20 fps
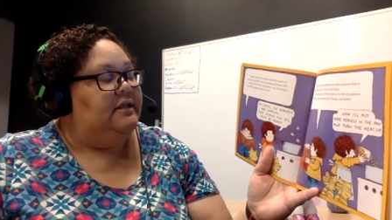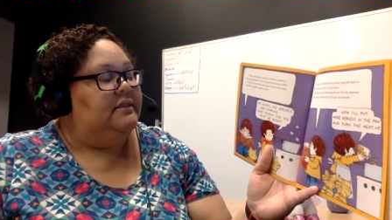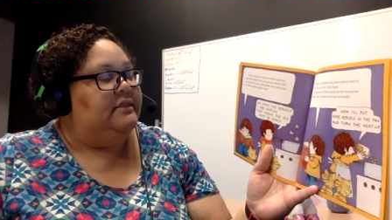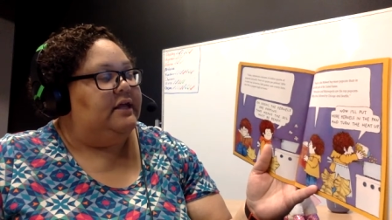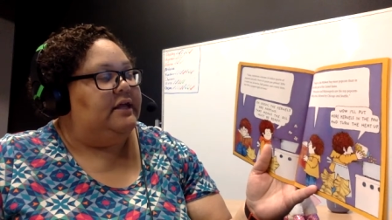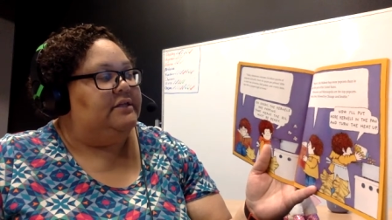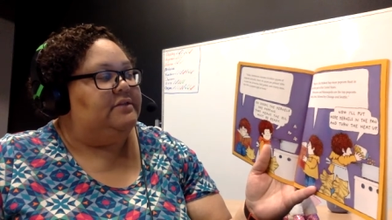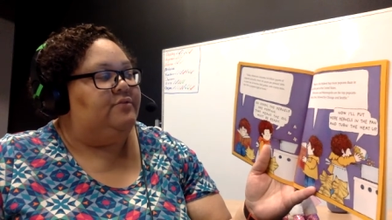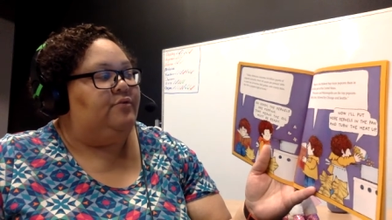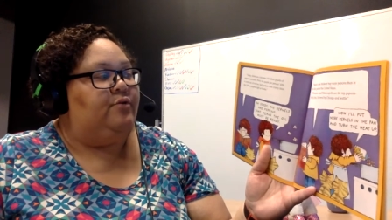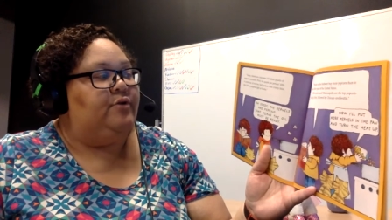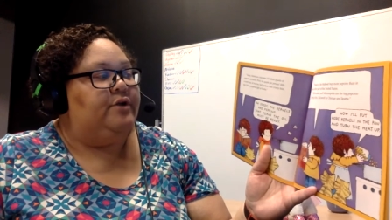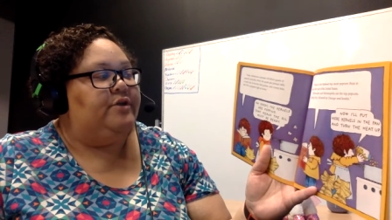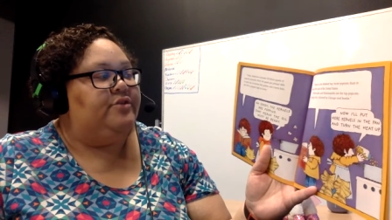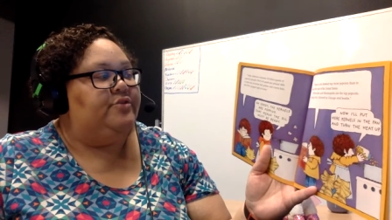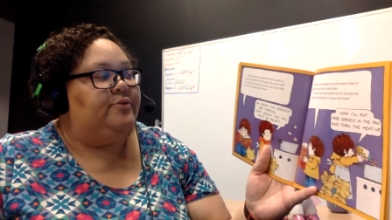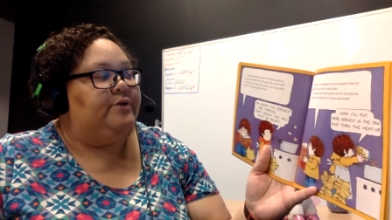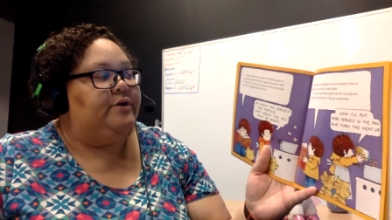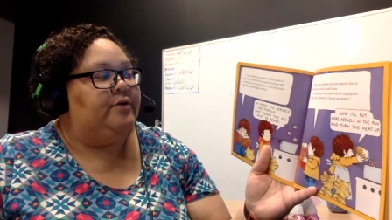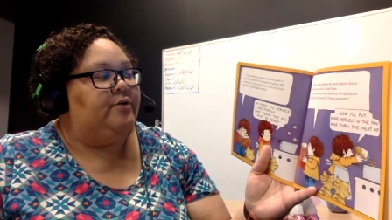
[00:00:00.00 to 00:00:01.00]
That's
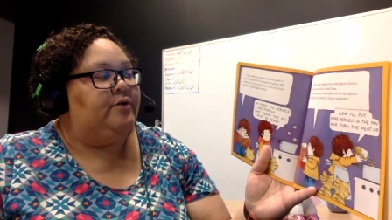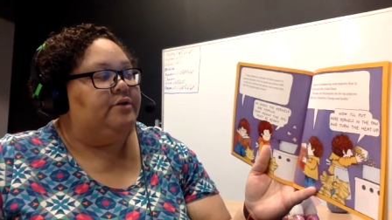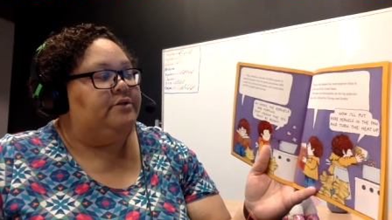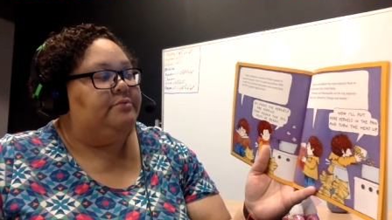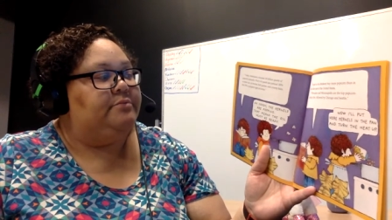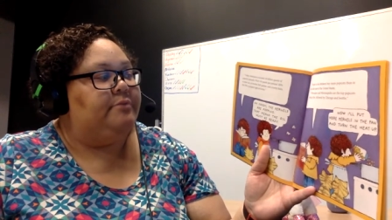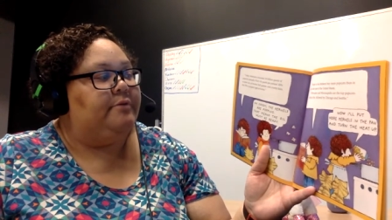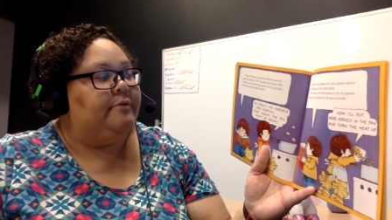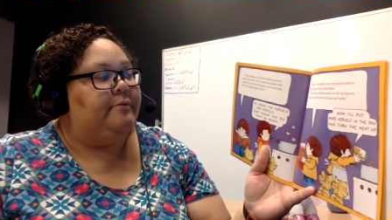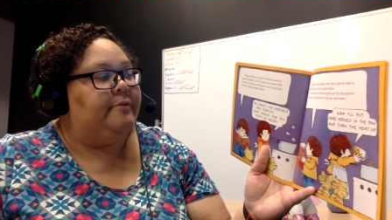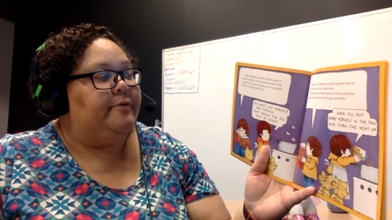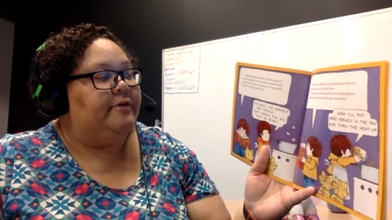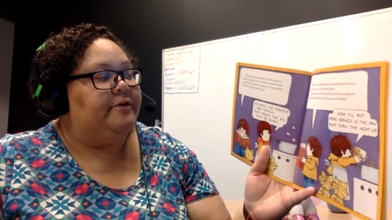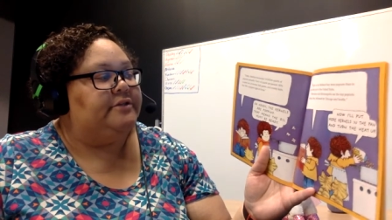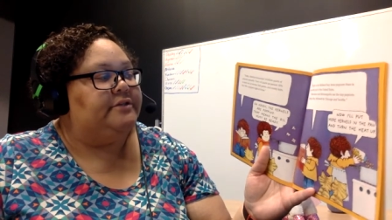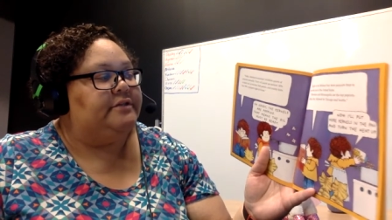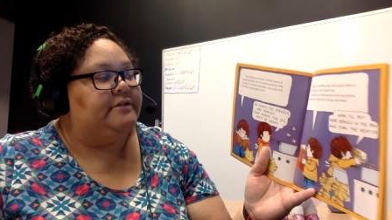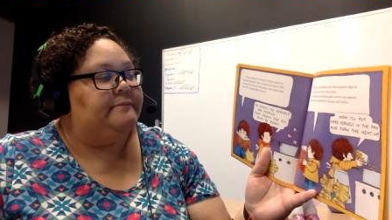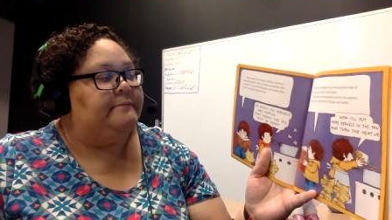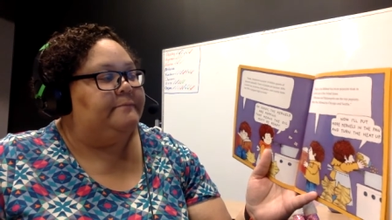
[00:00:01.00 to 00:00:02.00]
43 quarts per
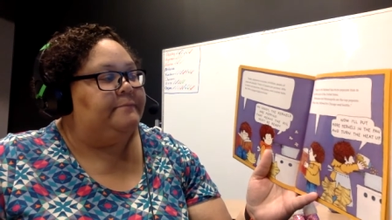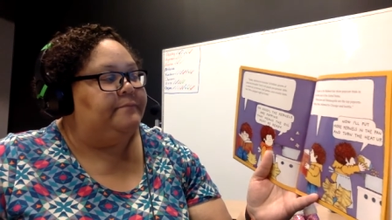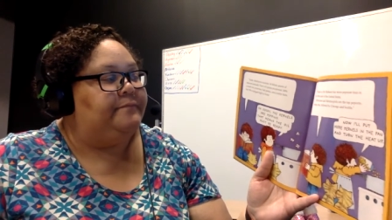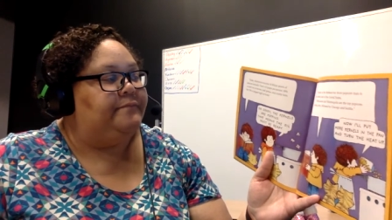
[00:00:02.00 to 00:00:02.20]
person.